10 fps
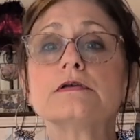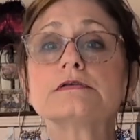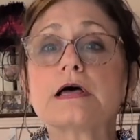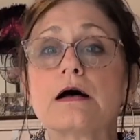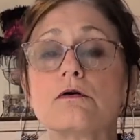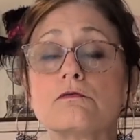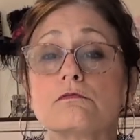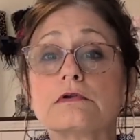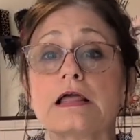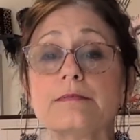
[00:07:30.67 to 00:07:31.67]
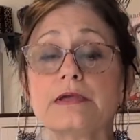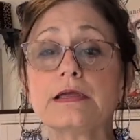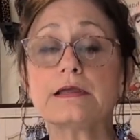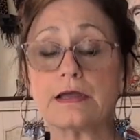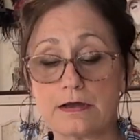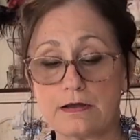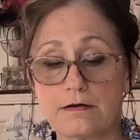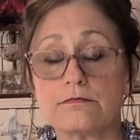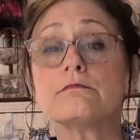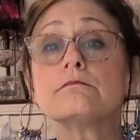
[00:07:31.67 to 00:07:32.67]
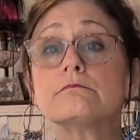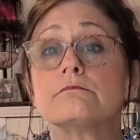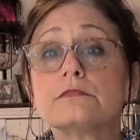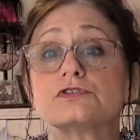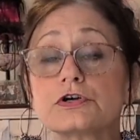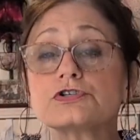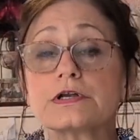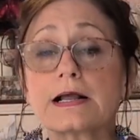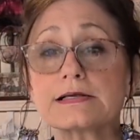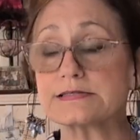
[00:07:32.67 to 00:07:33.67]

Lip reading: So, let me serge it like I